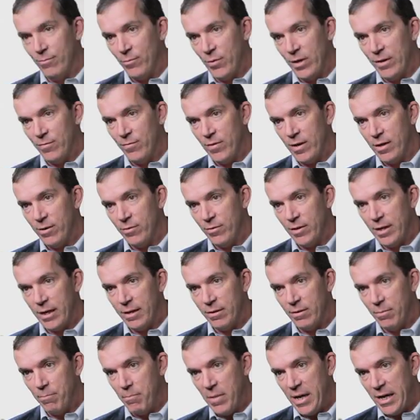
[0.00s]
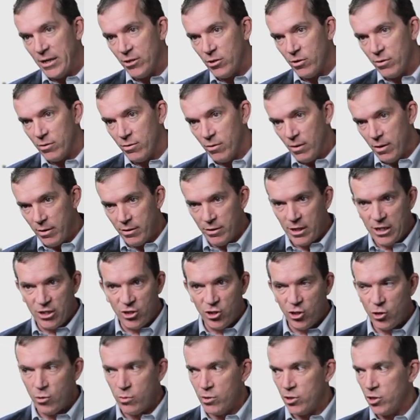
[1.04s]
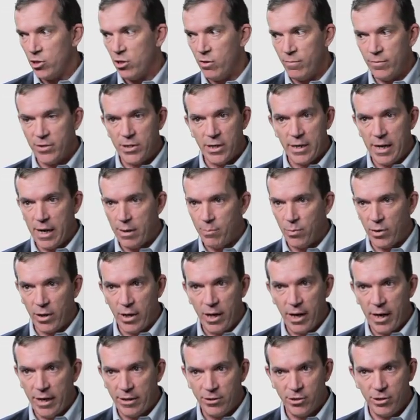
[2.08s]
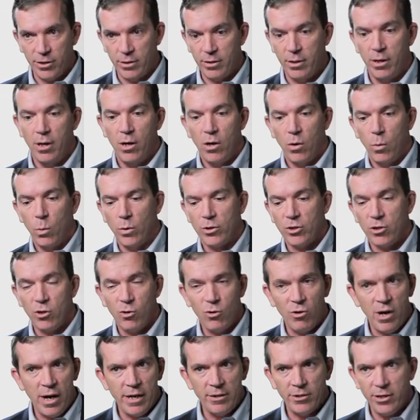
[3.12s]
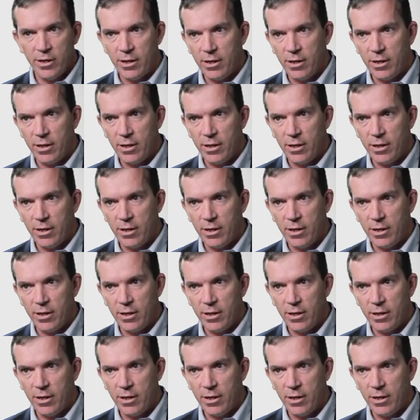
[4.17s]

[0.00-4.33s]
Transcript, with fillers: We found that the major insurance servicing application was crashing